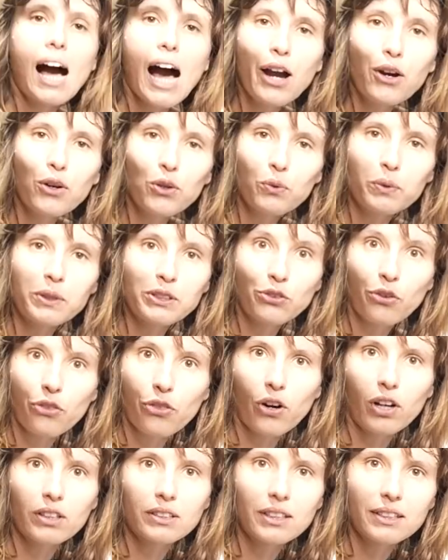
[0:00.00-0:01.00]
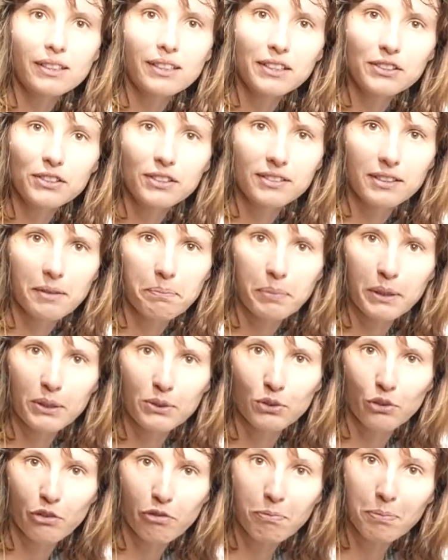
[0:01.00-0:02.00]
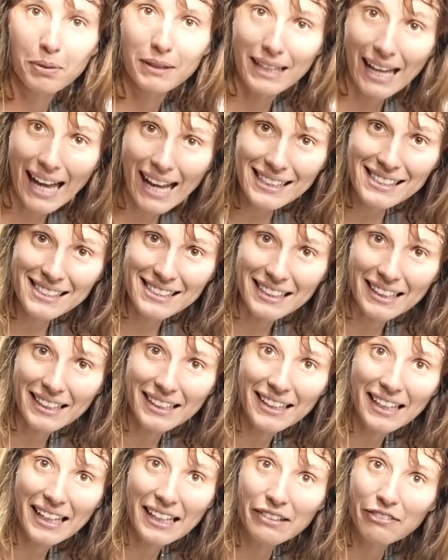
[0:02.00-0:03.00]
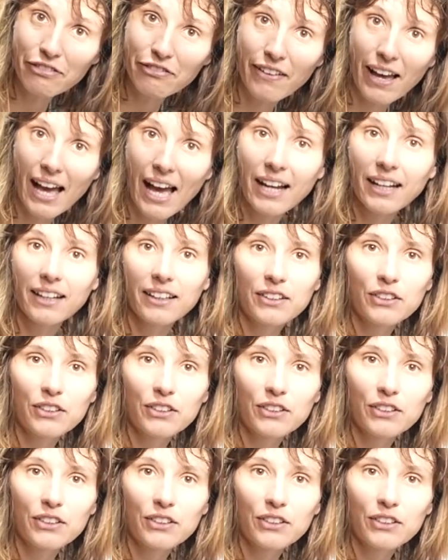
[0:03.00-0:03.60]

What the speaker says: I always thought that this is a piece of plastic. In fact,